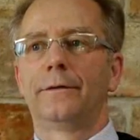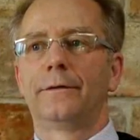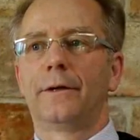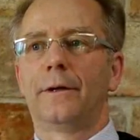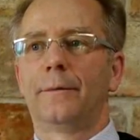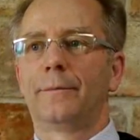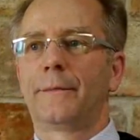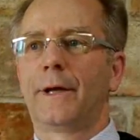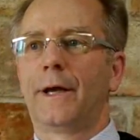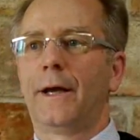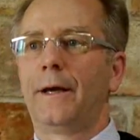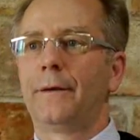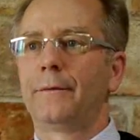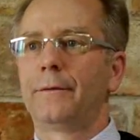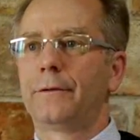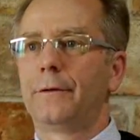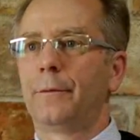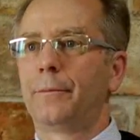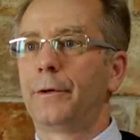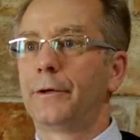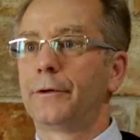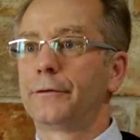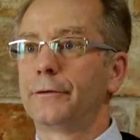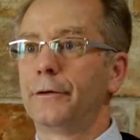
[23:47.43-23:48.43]

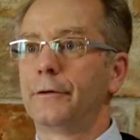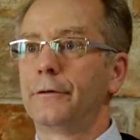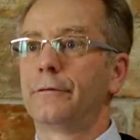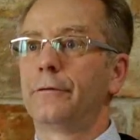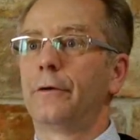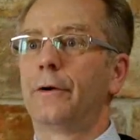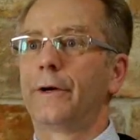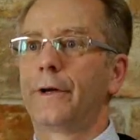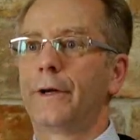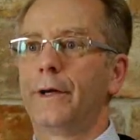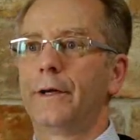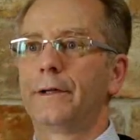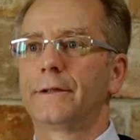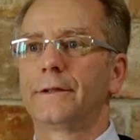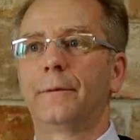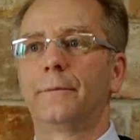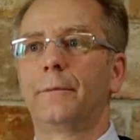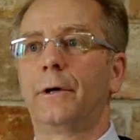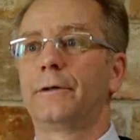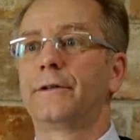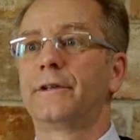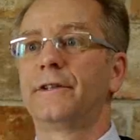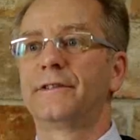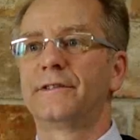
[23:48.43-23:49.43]
sometimes the person forgets
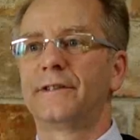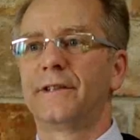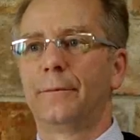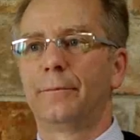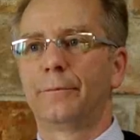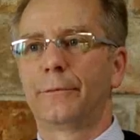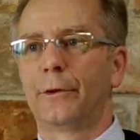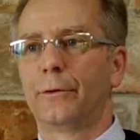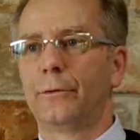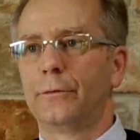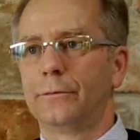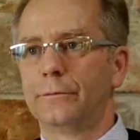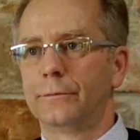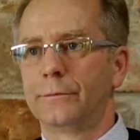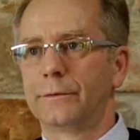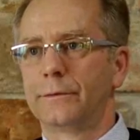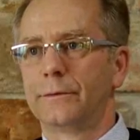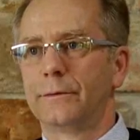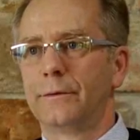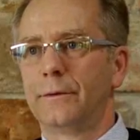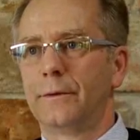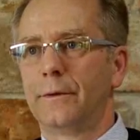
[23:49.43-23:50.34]
about his symptoms.